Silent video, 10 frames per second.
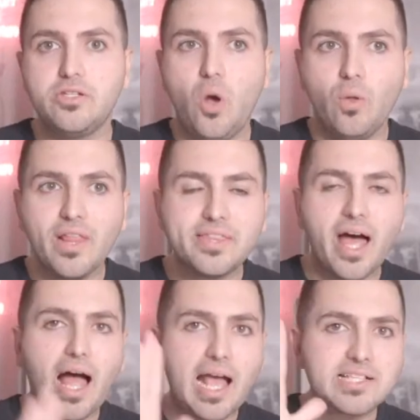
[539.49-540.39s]
don't let the
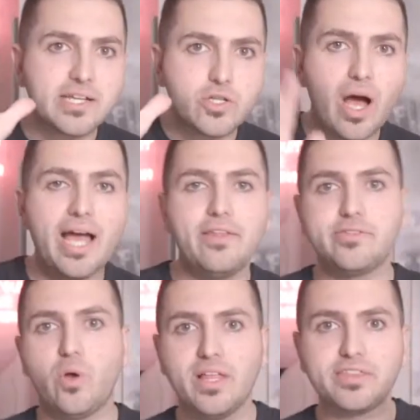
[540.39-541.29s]
highs get too high
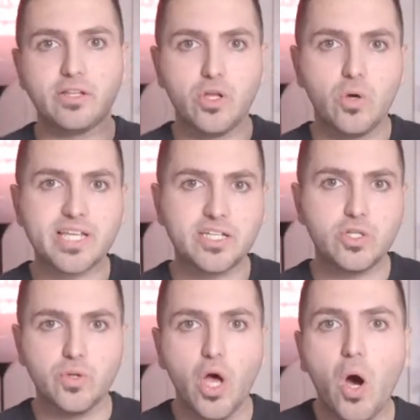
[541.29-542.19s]
and don't let the lows get
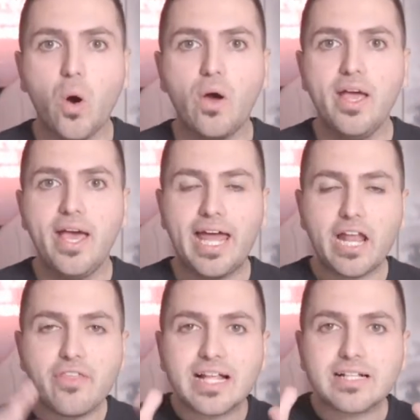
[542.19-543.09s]
too low. And I think